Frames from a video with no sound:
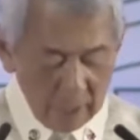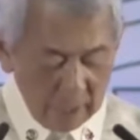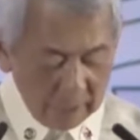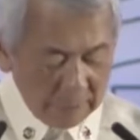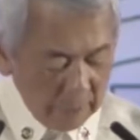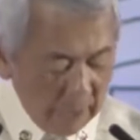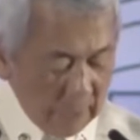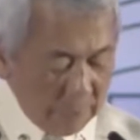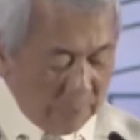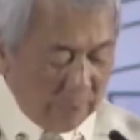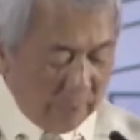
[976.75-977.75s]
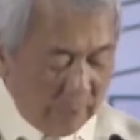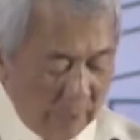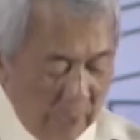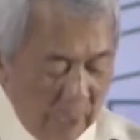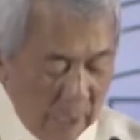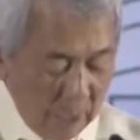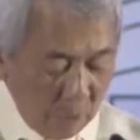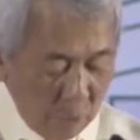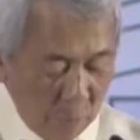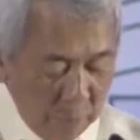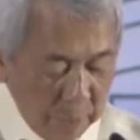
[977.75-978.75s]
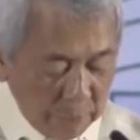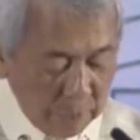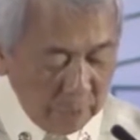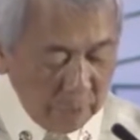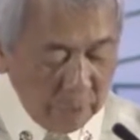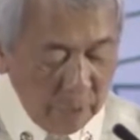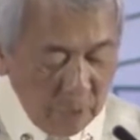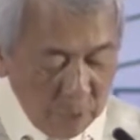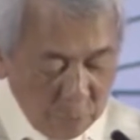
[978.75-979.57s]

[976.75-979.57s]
as ASEAN, are committed